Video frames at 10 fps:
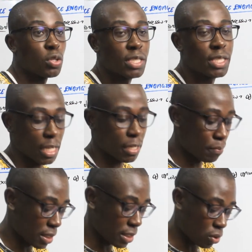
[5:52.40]

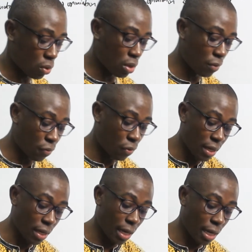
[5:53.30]
statements. On the
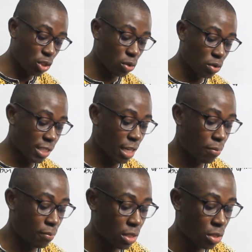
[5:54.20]
financial
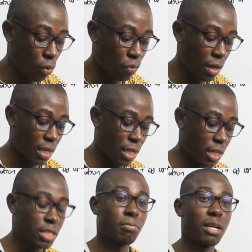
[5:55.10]
statements of an
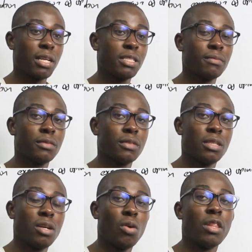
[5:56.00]
enterprise.
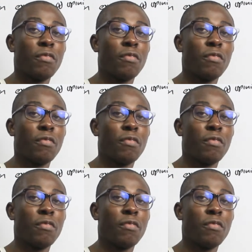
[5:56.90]
On the